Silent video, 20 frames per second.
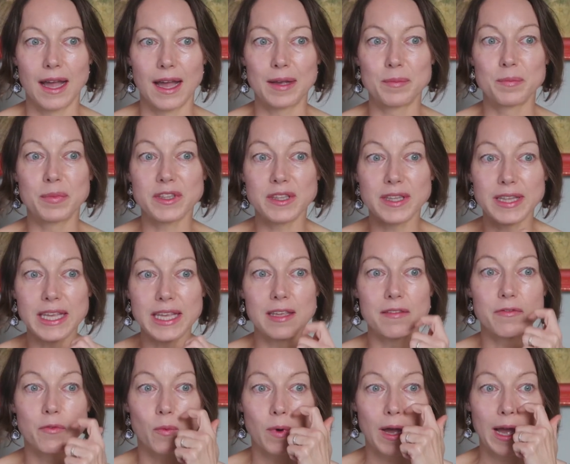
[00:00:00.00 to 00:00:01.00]
I
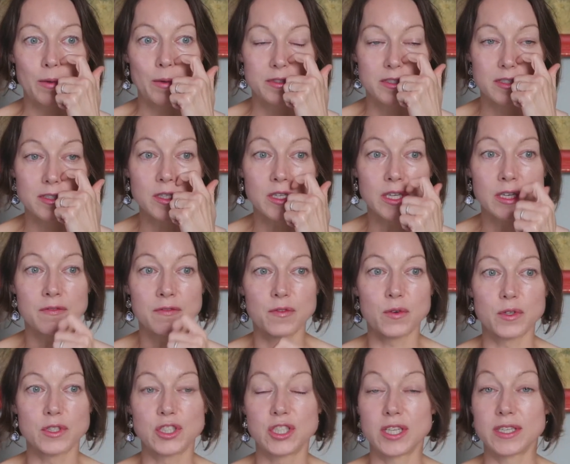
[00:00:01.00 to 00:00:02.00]
believe I was looking
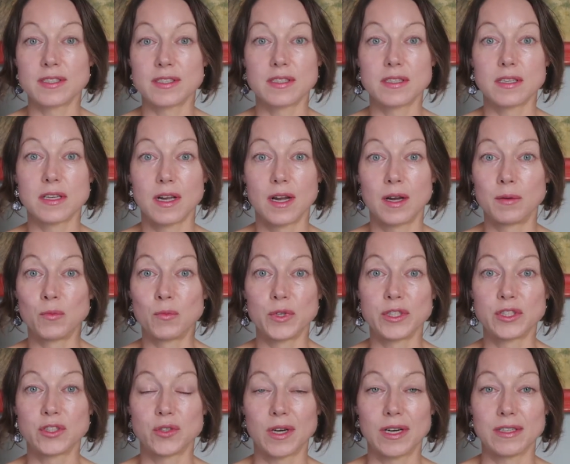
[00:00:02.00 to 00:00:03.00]
for just a
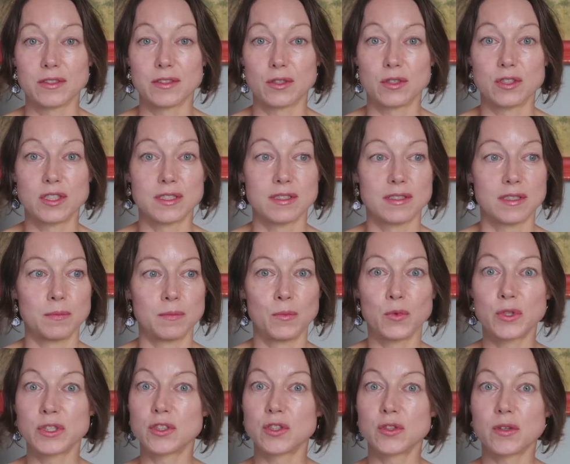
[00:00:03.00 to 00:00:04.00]
moisturizer
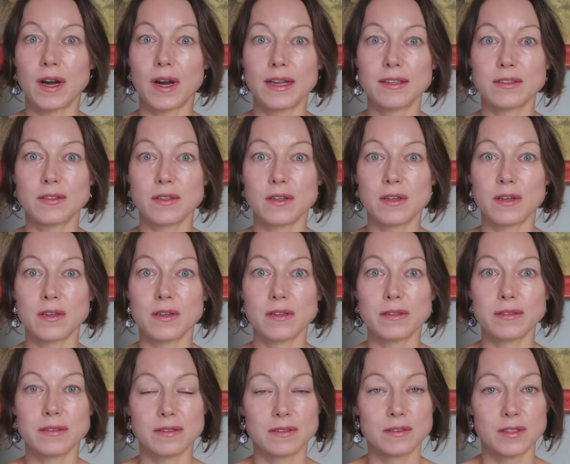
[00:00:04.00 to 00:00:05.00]

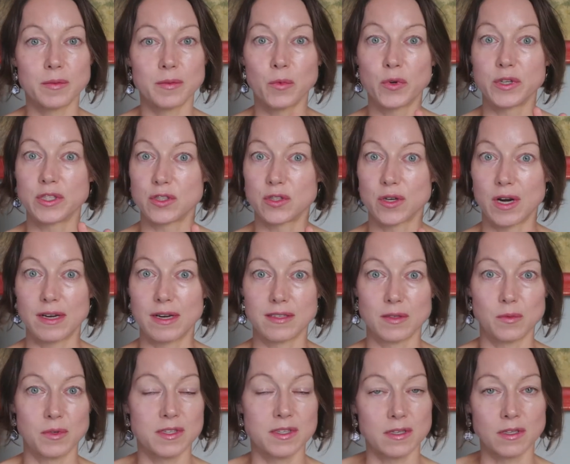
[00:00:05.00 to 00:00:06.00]
to
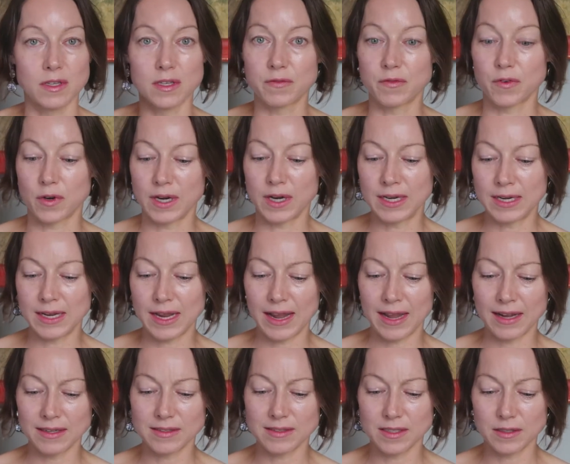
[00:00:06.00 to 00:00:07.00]
moisturize. I wasn't looking for any
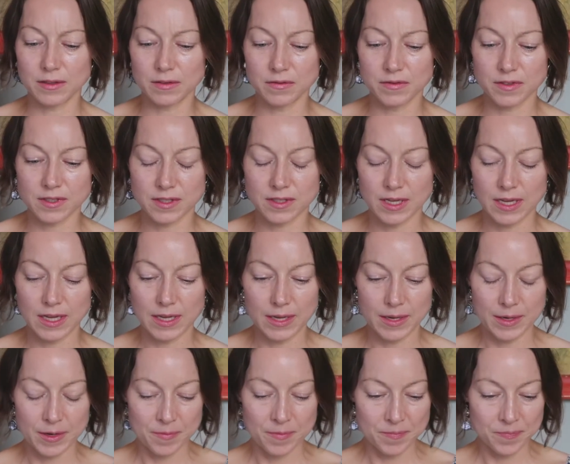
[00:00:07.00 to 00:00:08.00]
actives.
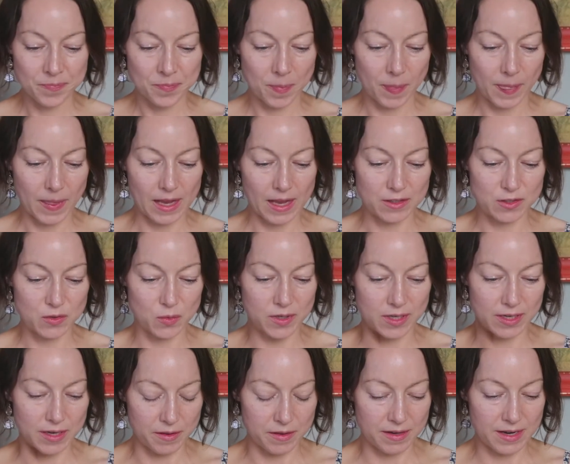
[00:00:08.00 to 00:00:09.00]
I just
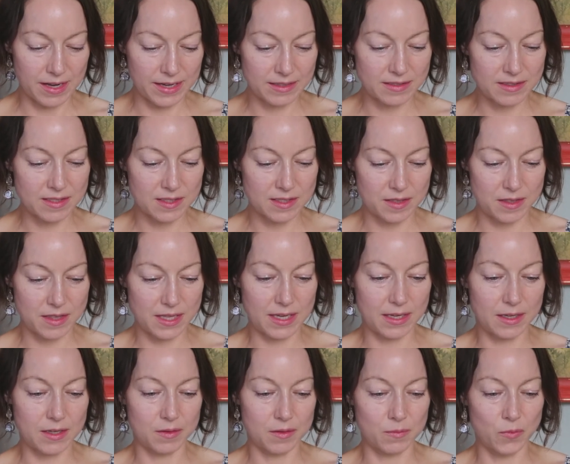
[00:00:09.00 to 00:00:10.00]
wanted a nice
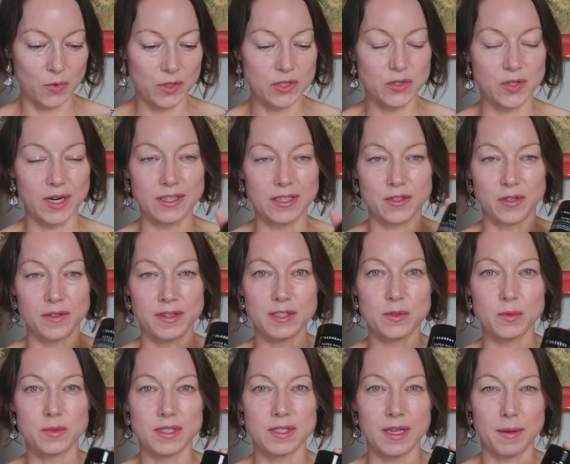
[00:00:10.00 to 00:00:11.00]
thick moisturizer, and
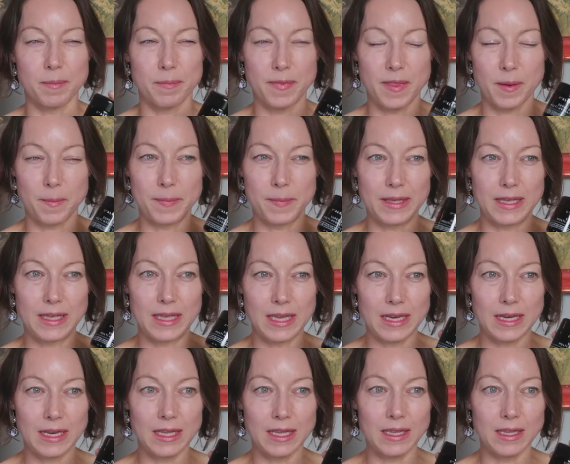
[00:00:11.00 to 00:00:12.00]
this was at the
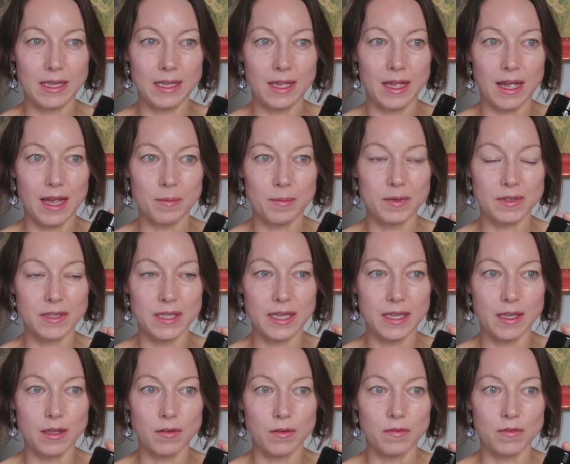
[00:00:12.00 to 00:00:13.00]
beginning, I
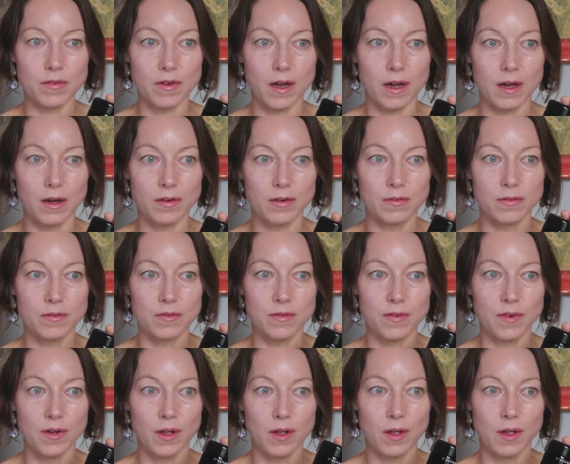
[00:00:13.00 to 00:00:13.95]
believe, of